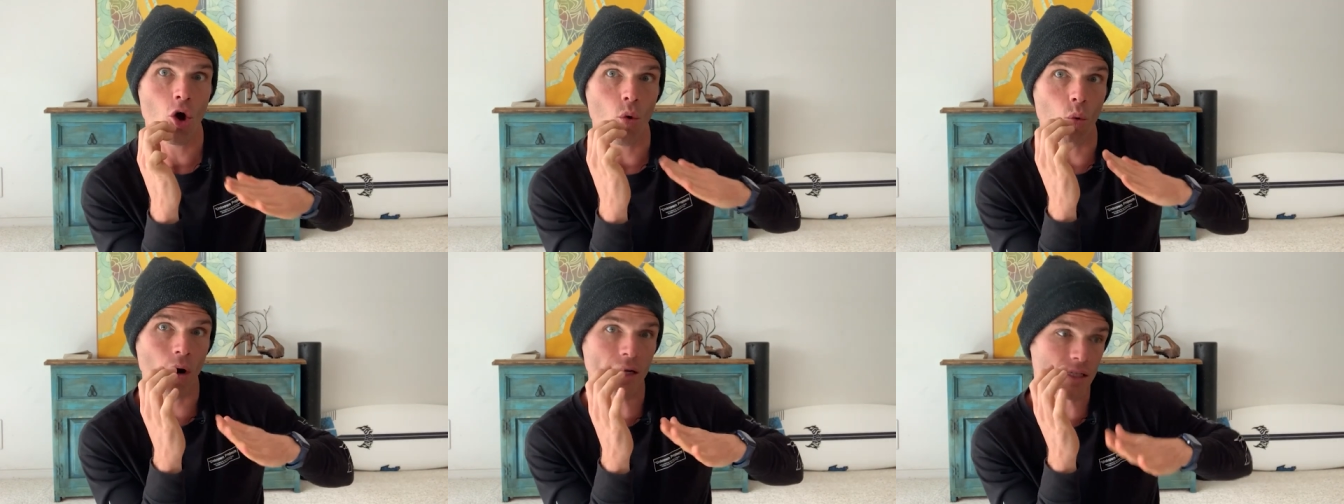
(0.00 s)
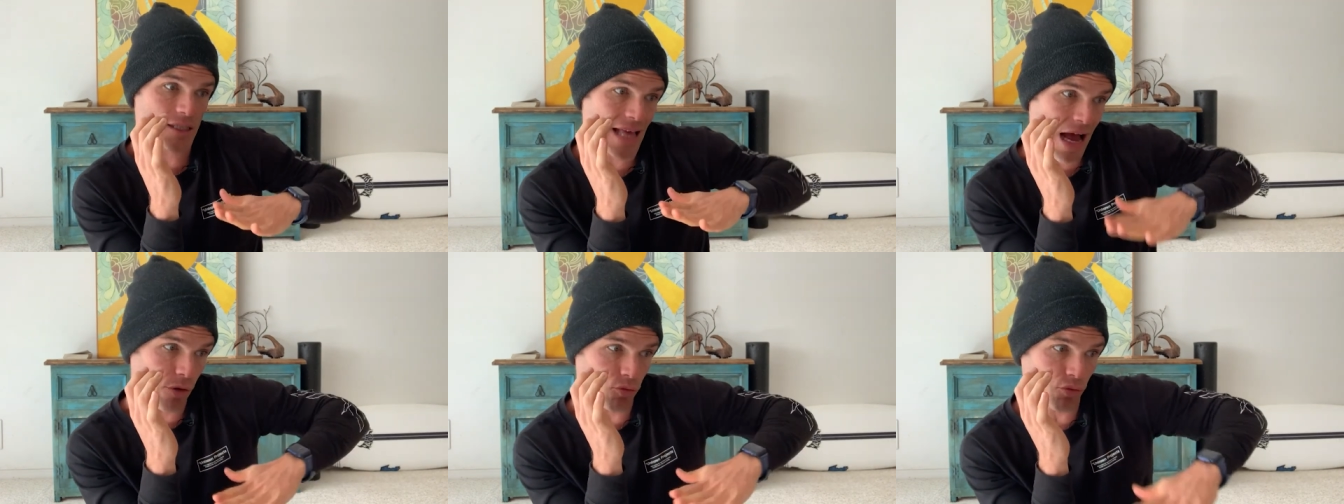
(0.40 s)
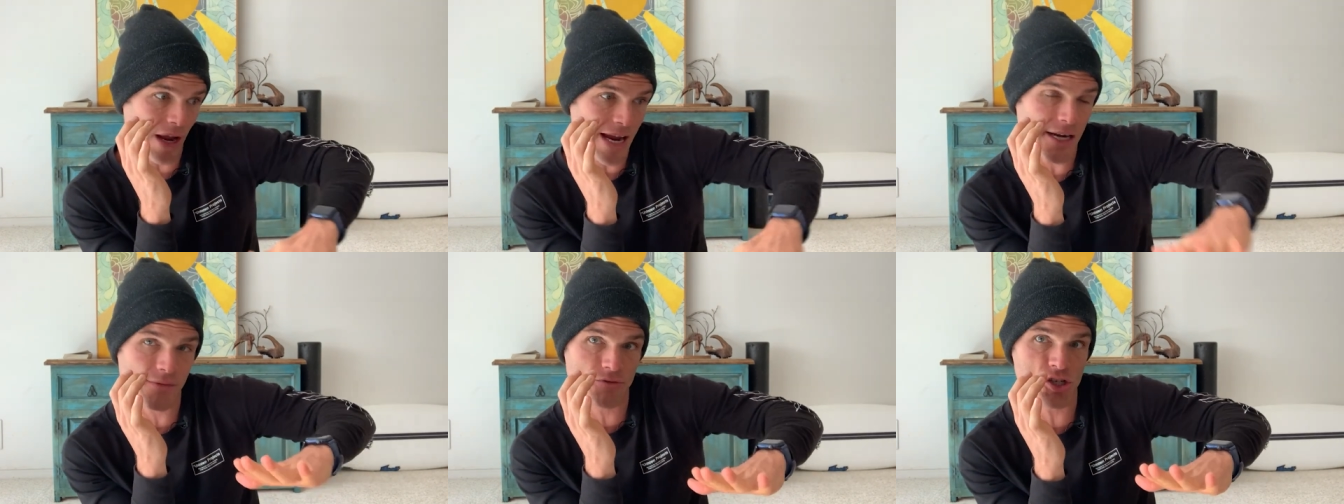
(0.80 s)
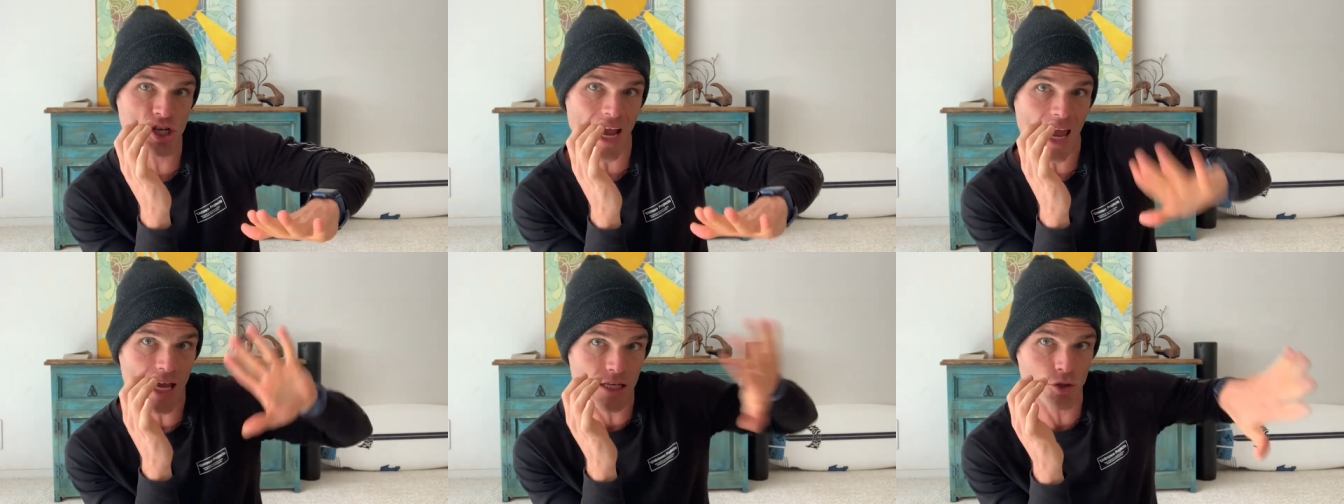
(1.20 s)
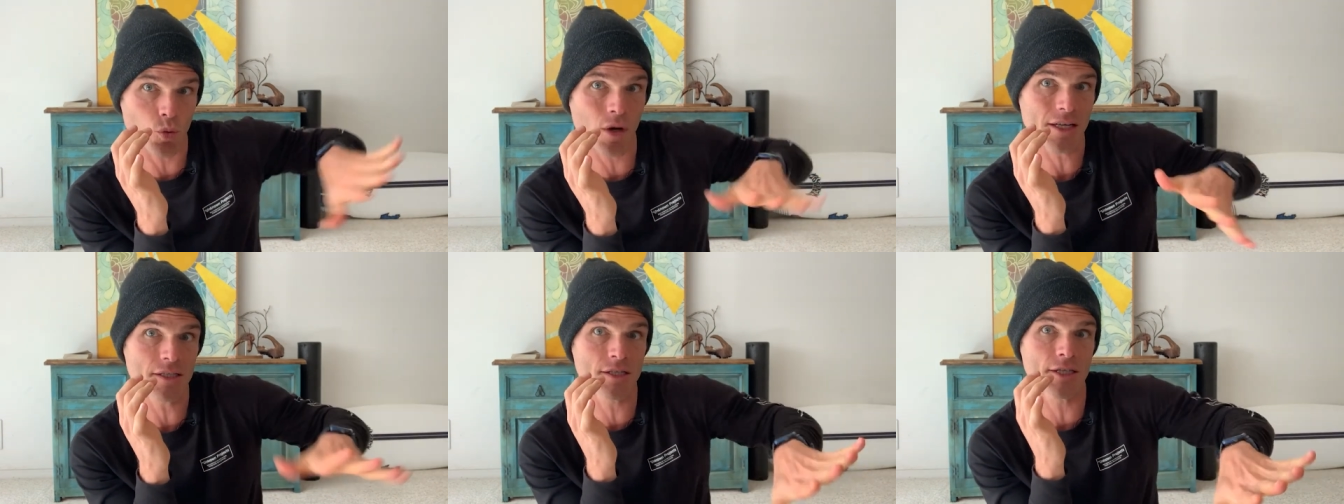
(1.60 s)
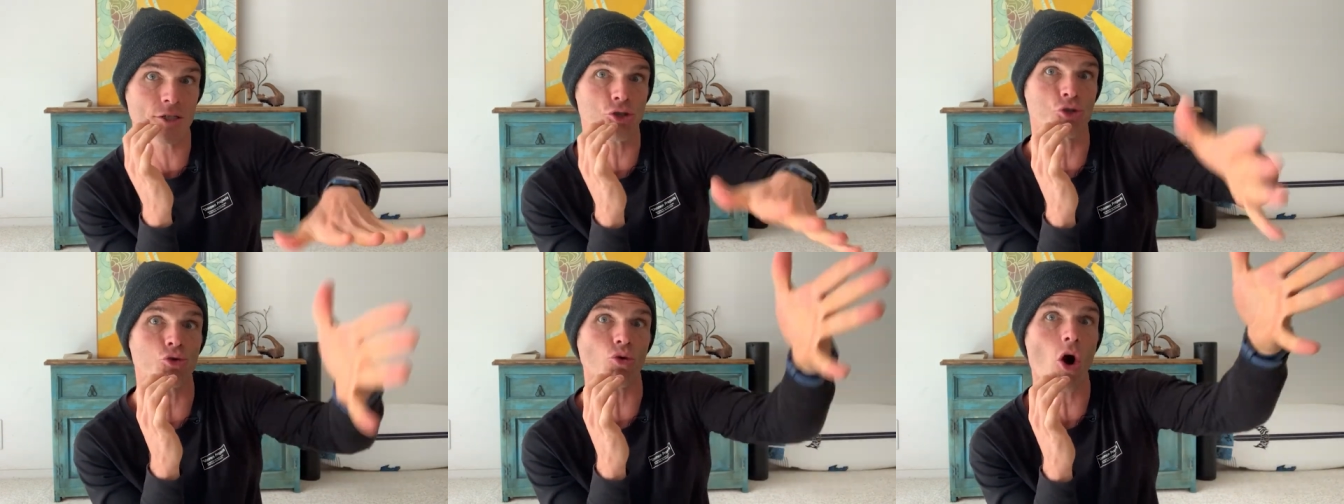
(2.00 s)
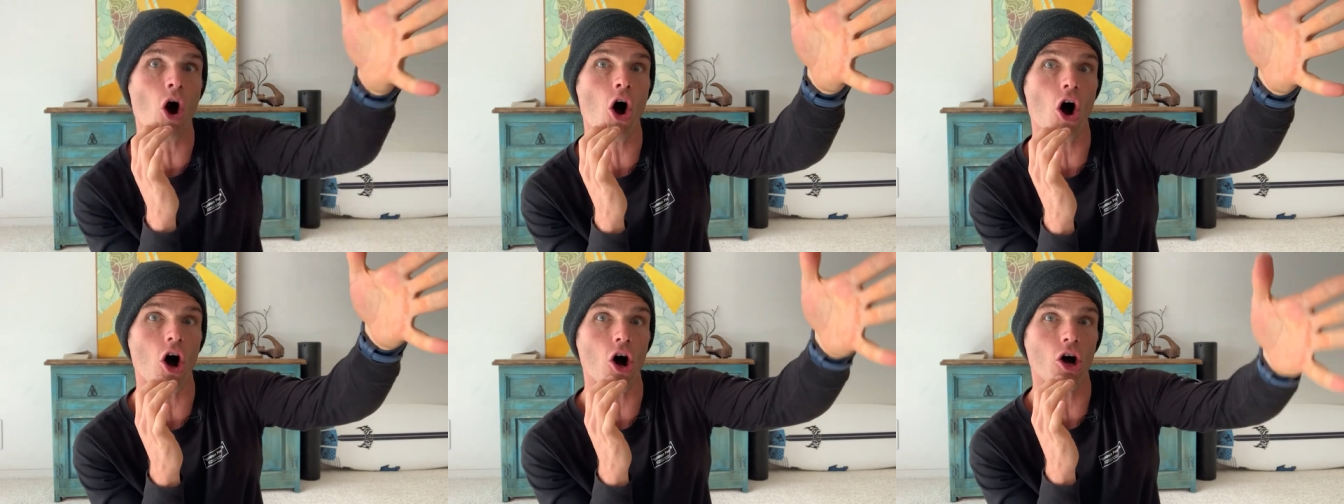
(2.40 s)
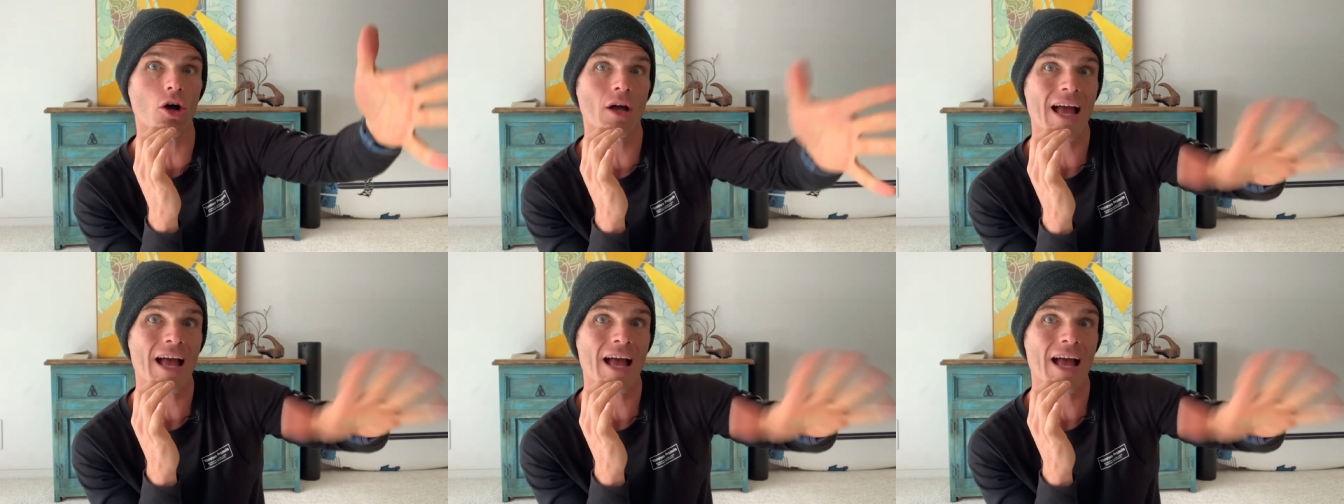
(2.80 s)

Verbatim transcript: What is that rate of change? What is the draw?